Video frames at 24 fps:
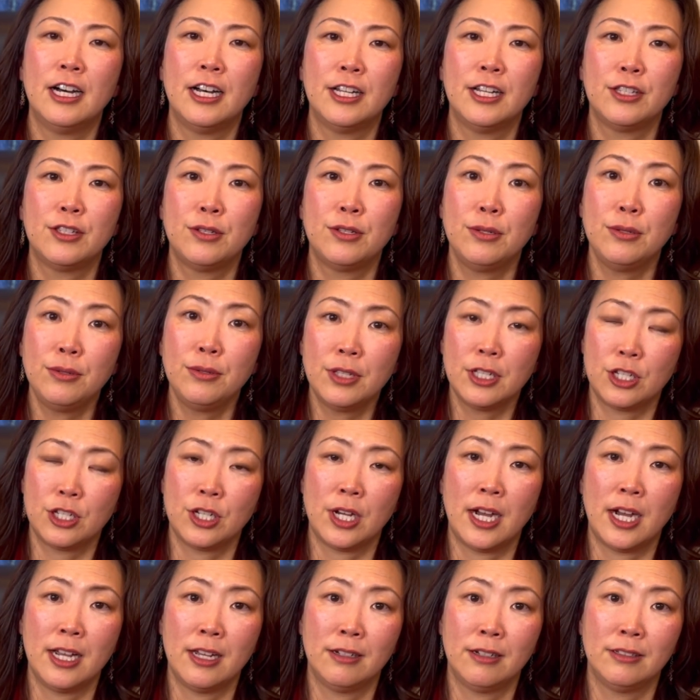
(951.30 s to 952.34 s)
to the
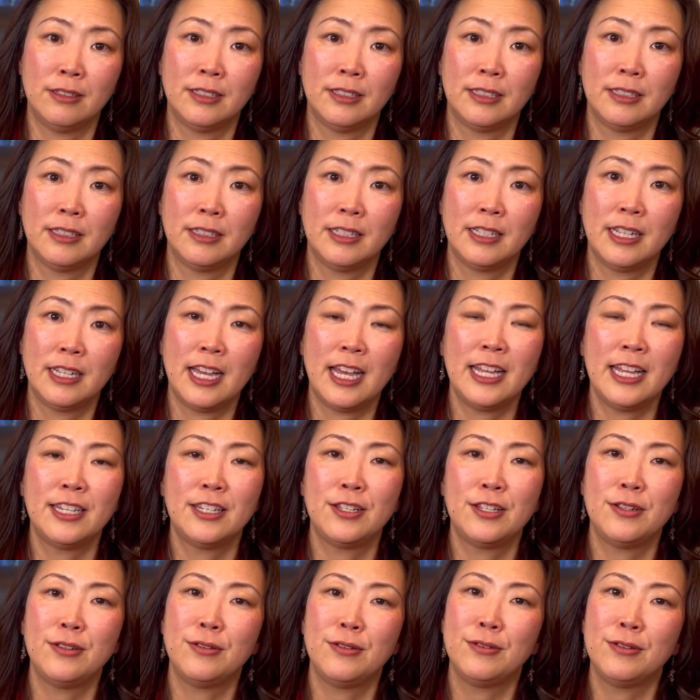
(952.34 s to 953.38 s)
child and
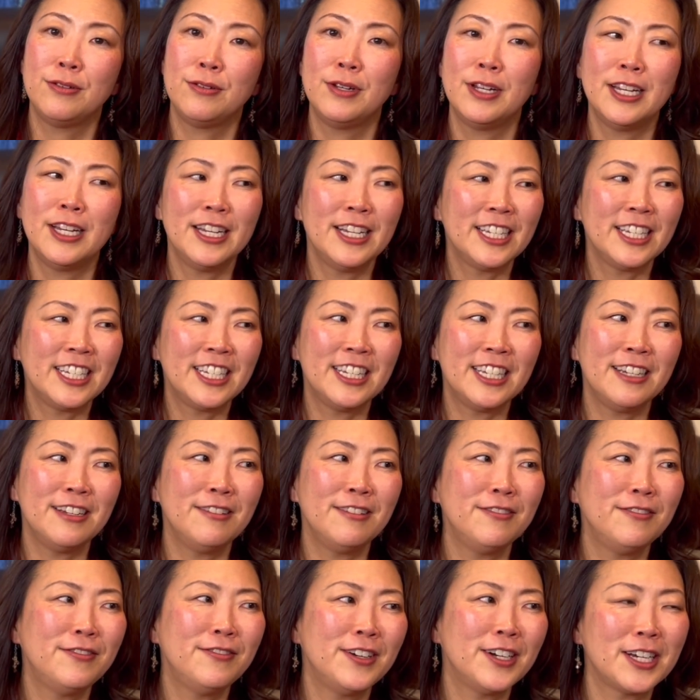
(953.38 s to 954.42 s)
to give
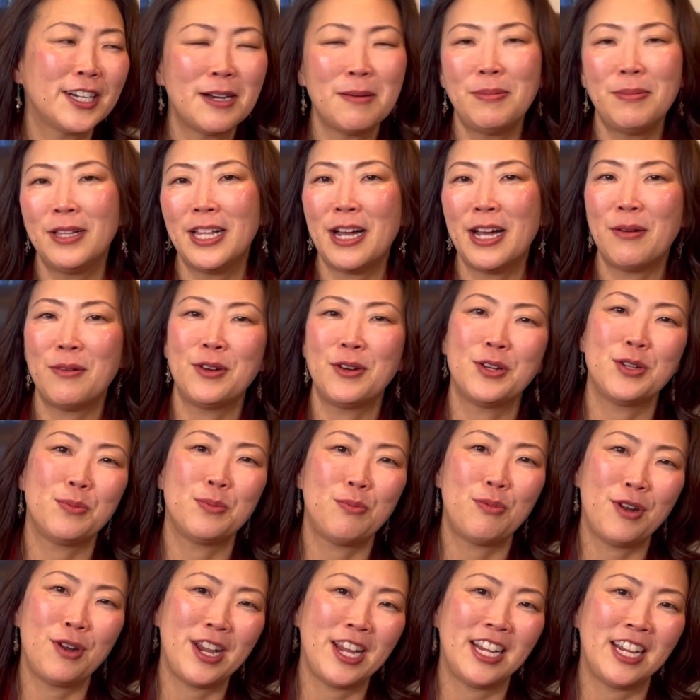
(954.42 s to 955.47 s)
a couple hours
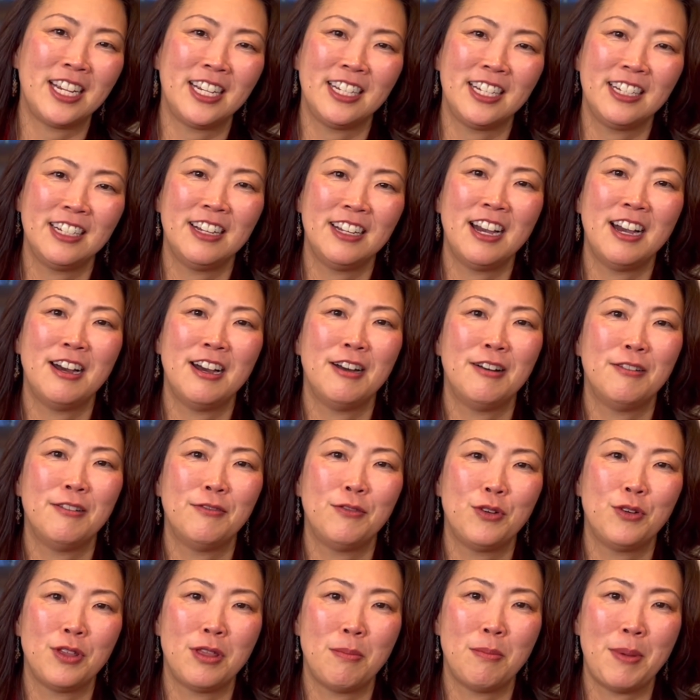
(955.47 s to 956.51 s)
break for
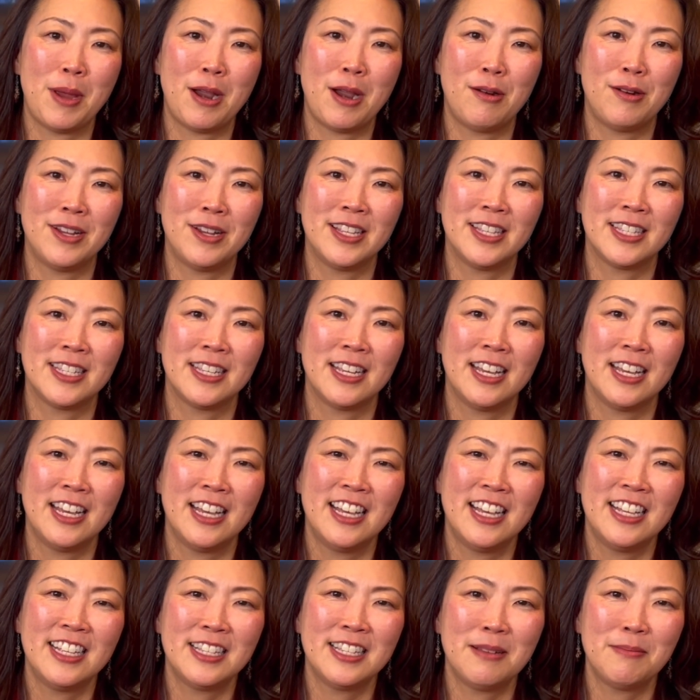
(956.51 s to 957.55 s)
the parents,
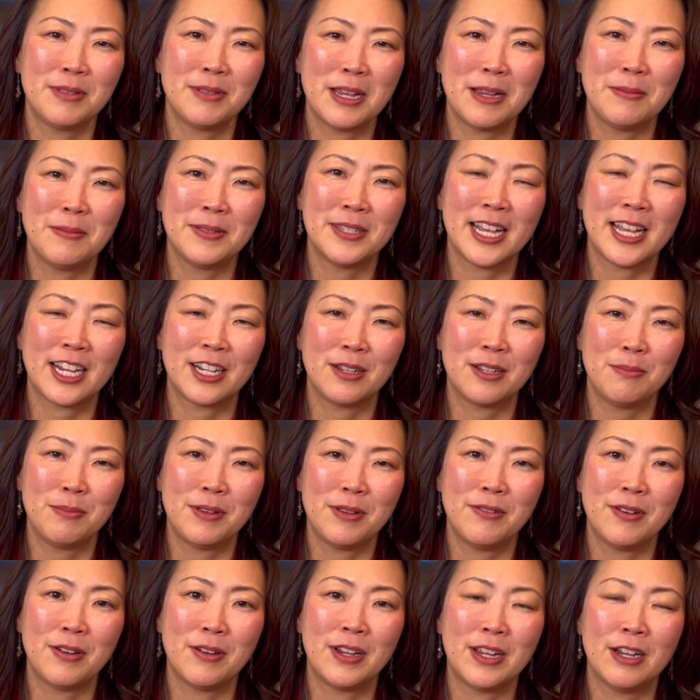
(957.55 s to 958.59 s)
sometimes that could be
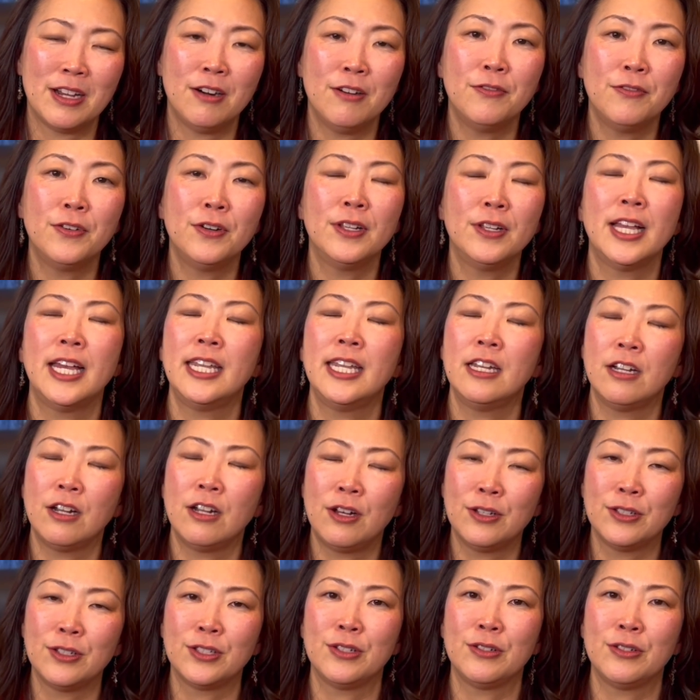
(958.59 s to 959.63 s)
very helpful, and it also